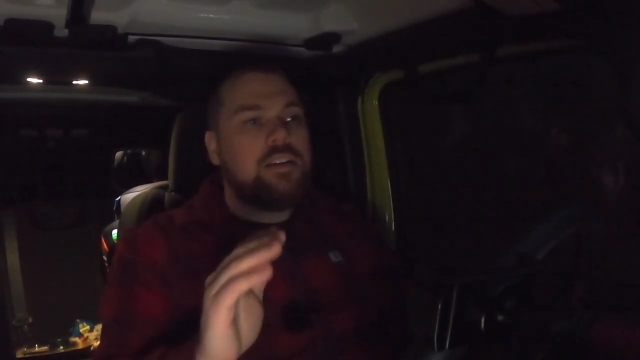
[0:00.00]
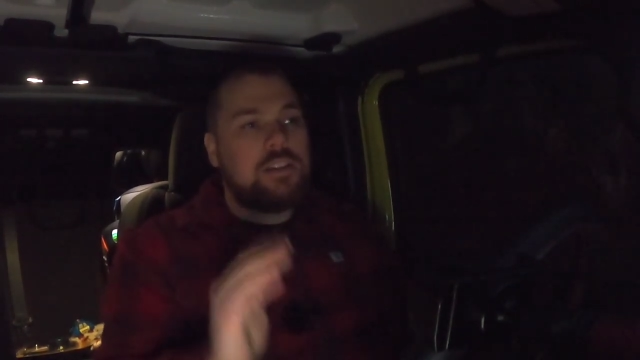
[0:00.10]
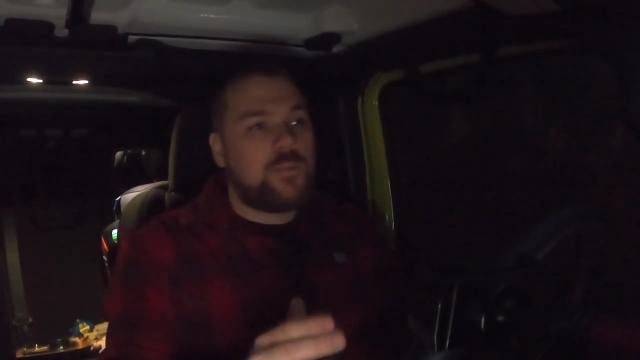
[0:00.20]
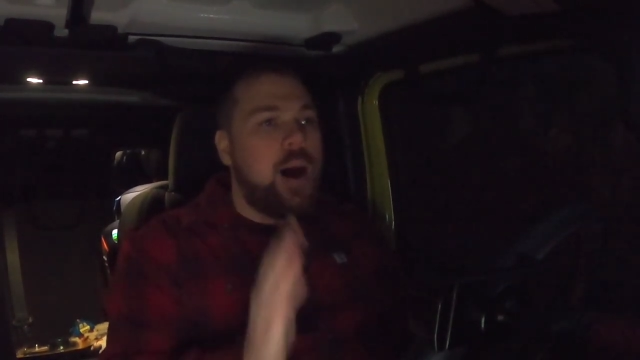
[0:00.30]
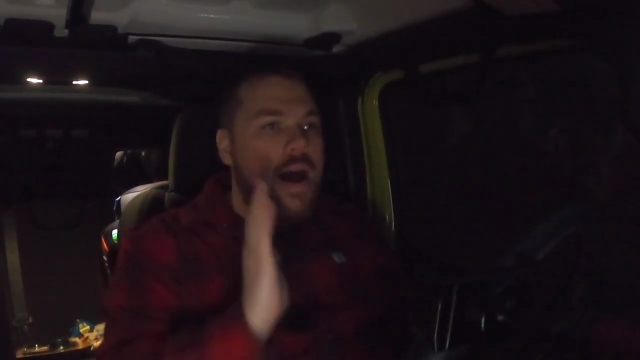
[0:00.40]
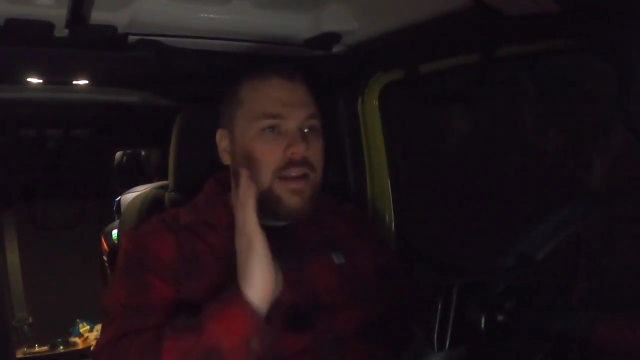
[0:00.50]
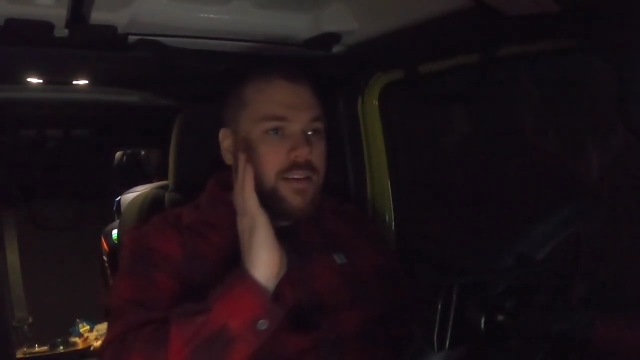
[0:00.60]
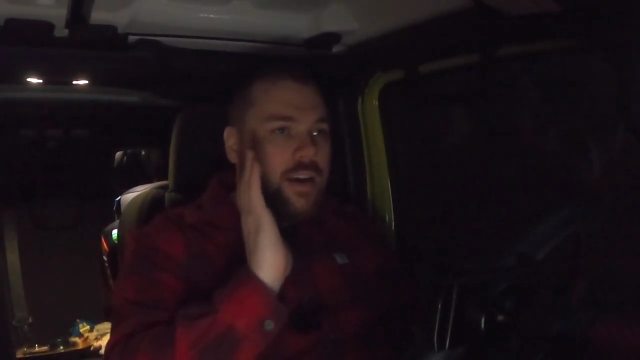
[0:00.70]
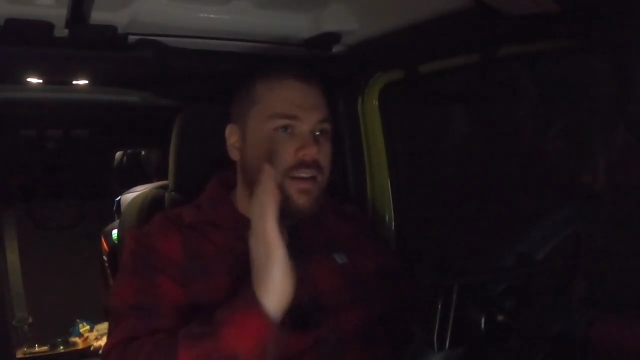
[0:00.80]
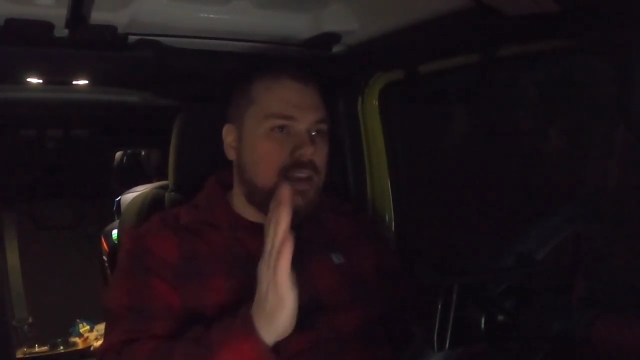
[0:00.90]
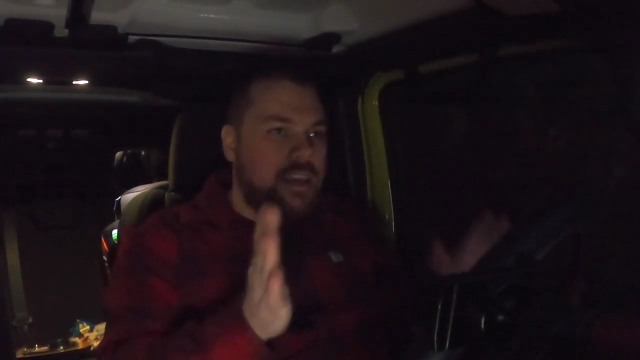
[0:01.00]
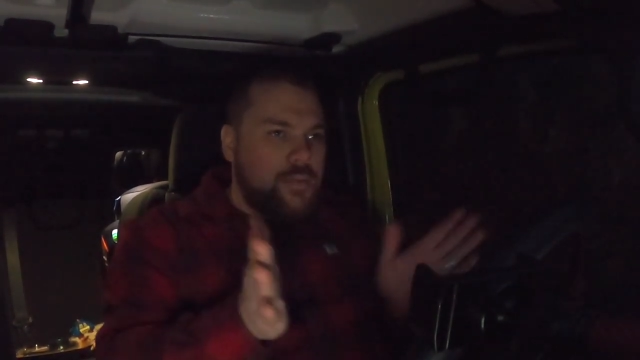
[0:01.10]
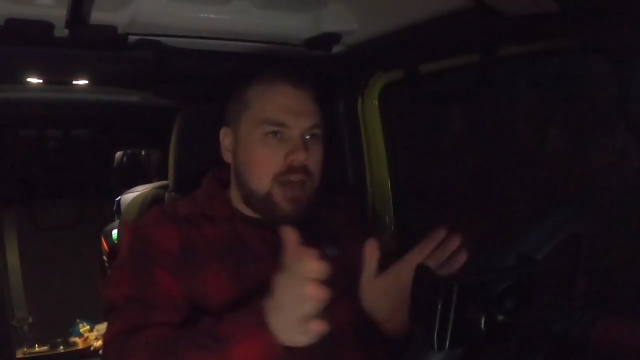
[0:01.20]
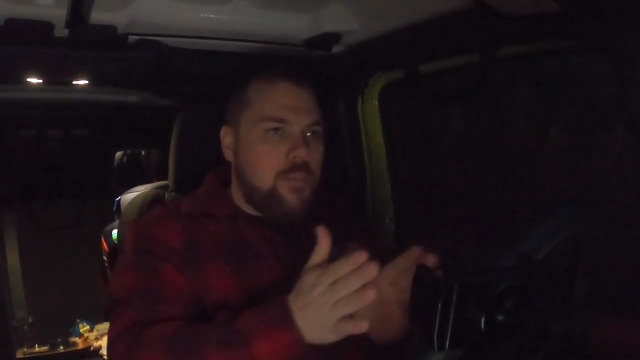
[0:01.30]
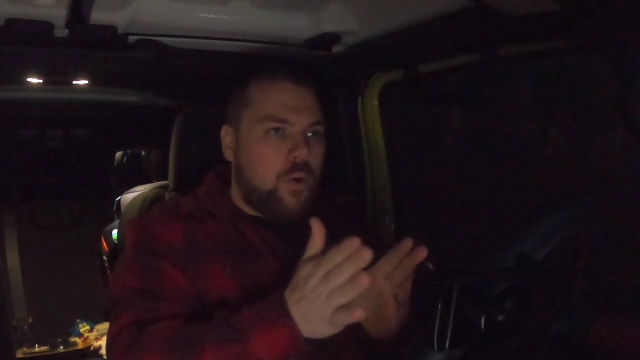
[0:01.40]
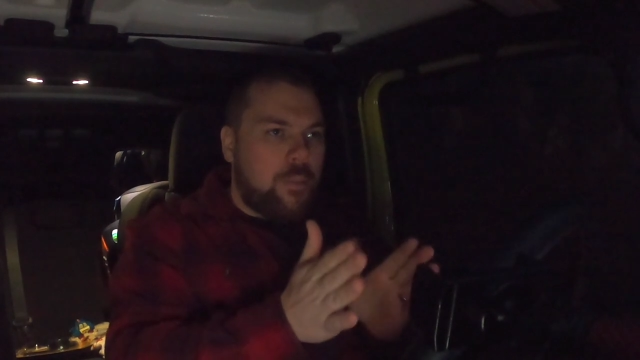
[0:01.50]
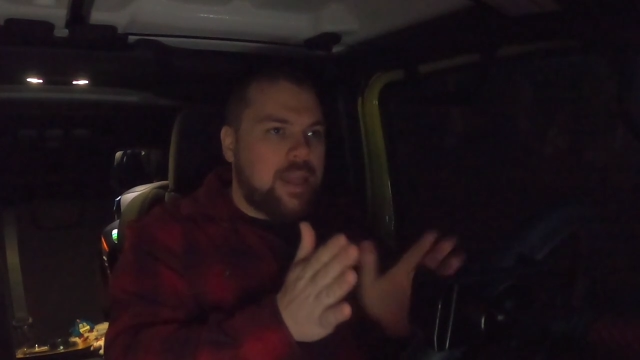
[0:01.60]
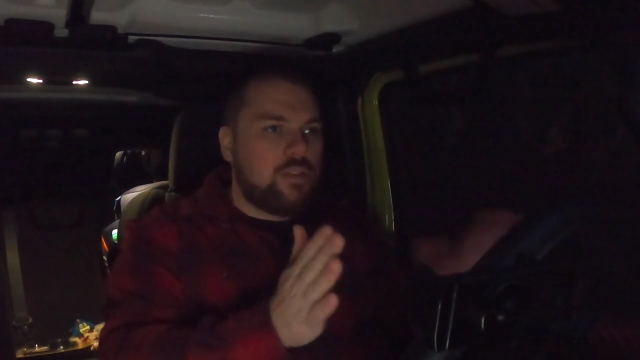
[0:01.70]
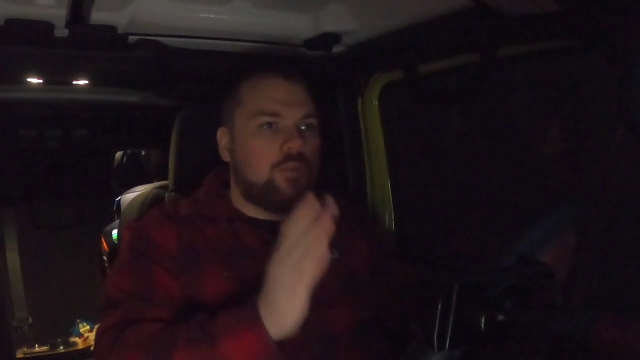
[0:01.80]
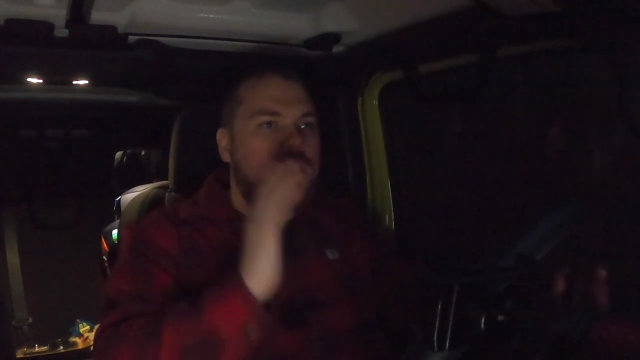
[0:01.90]
Spot kind of keeps that more
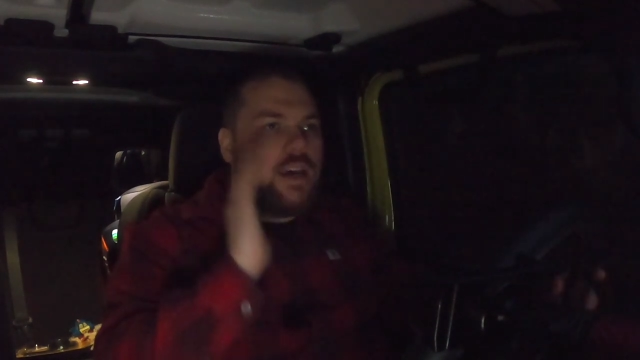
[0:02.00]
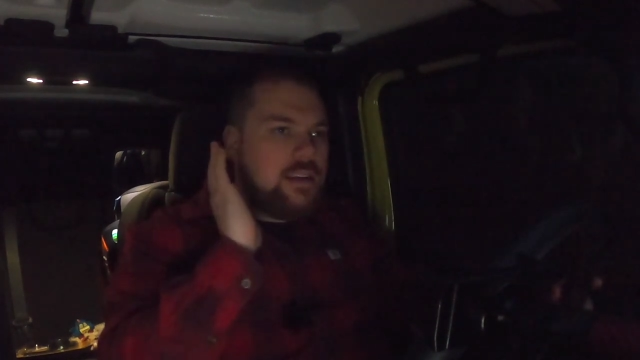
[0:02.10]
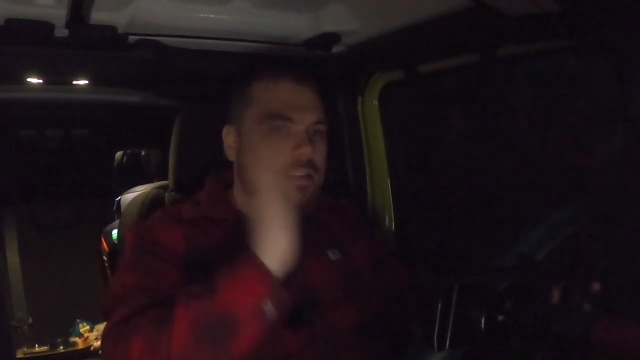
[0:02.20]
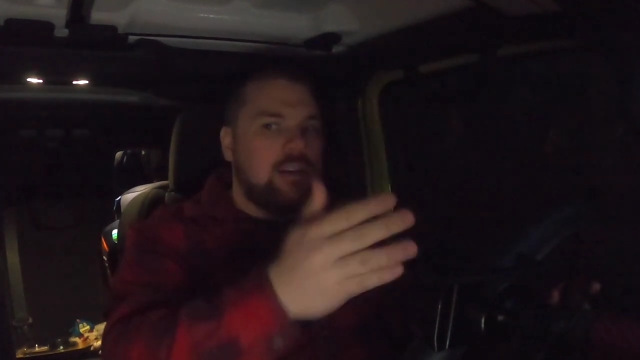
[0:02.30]
pencil tight